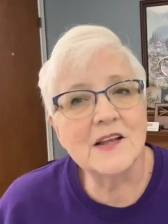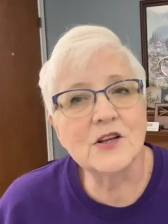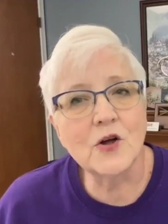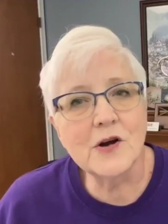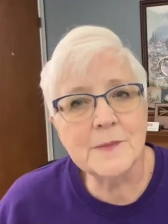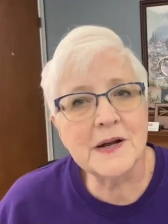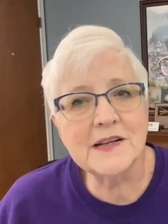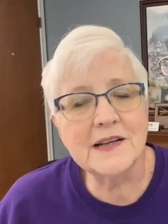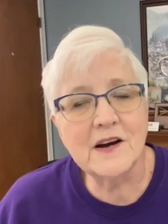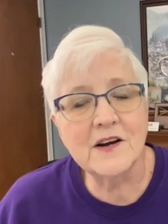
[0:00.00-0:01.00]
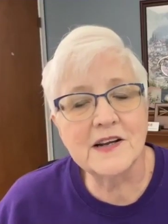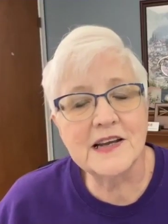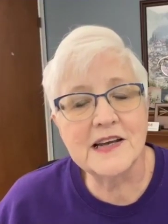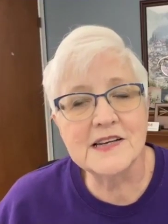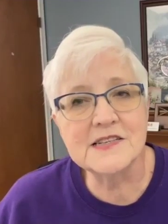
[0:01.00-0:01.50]
and Lorna
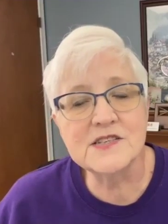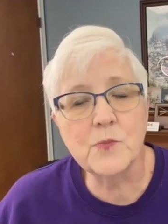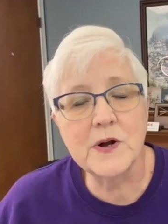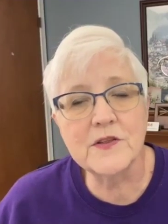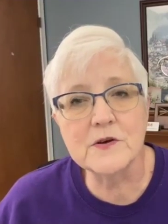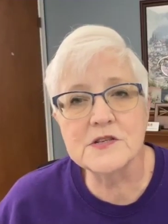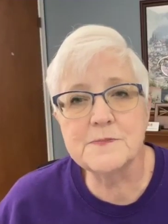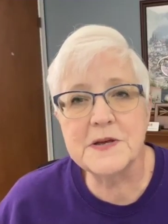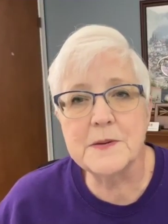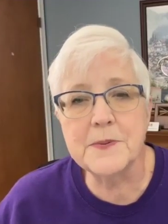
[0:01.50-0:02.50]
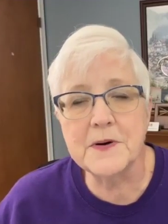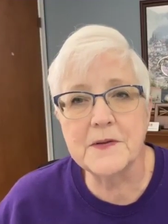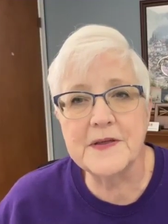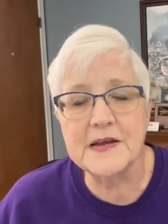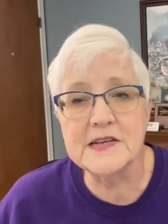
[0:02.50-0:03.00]
McLaren is one of those
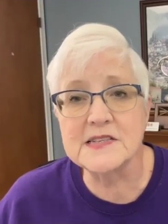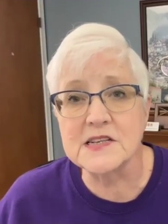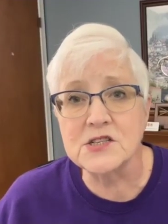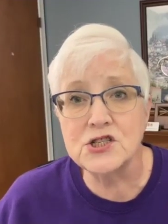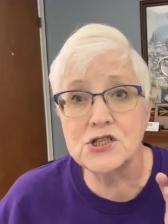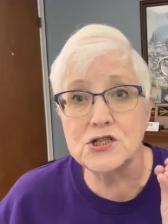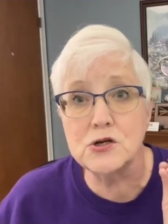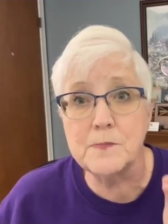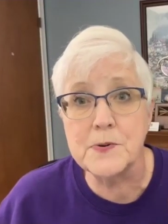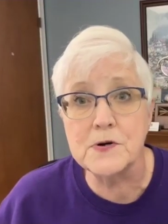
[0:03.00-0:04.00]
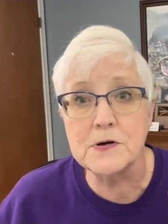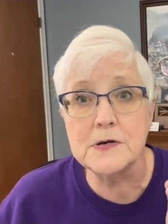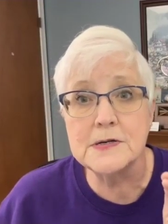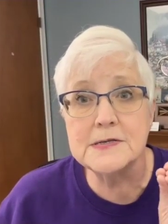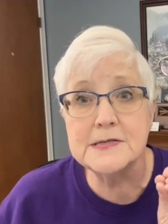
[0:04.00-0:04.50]
people that is a
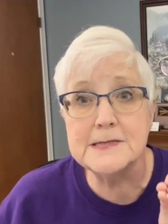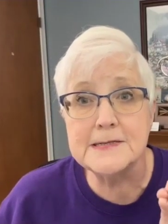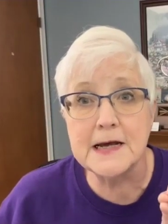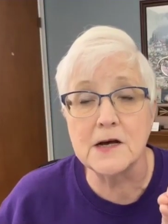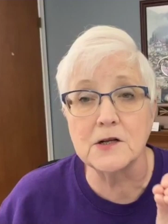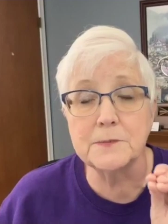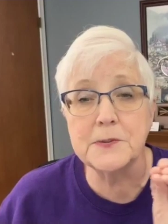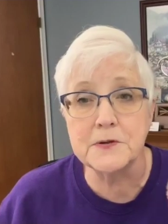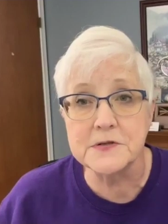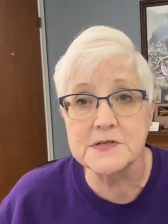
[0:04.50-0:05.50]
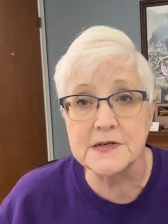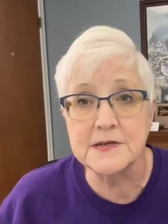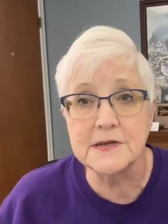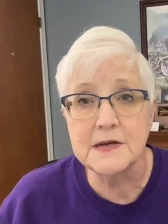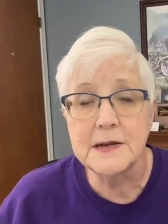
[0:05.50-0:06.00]
super detailed
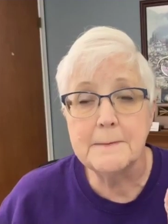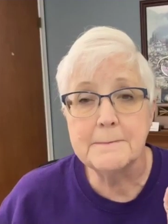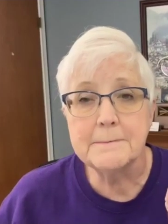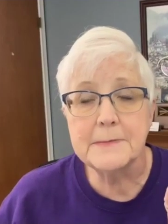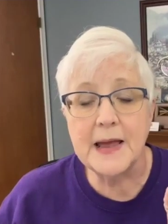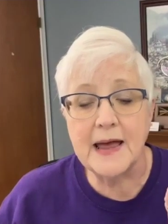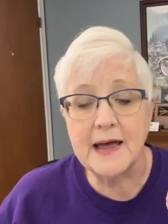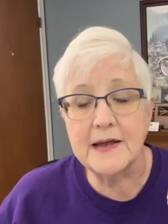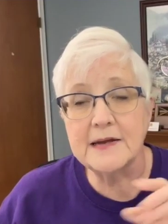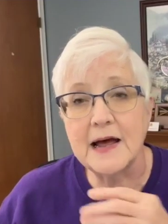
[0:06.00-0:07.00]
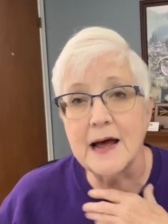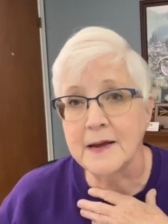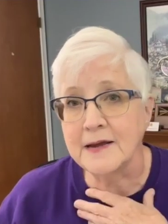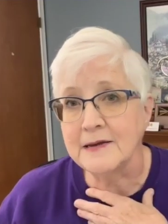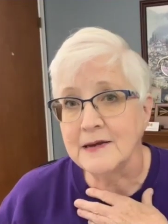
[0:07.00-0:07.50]
person. And
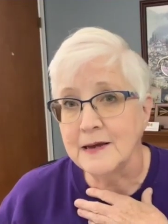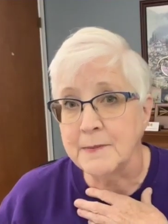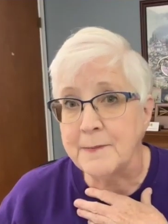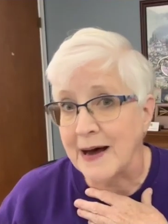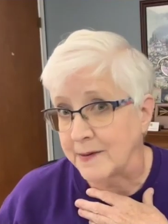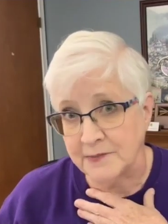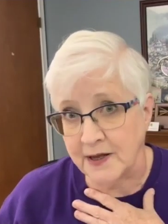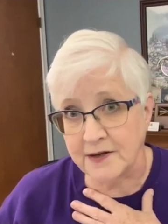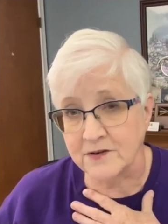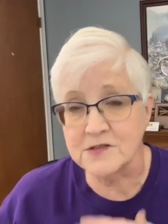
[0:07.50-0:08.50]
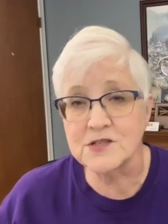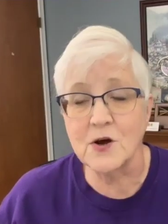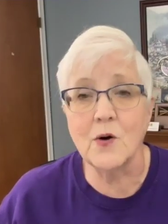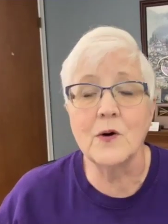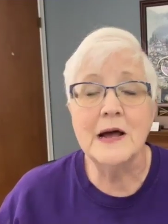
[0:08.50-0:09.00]
I am a bottom liner.
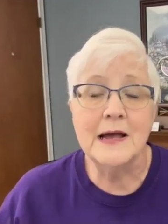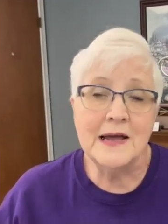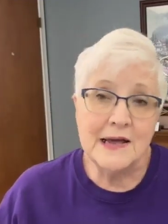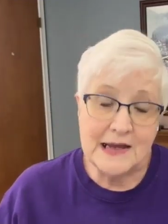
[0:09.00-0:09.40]
So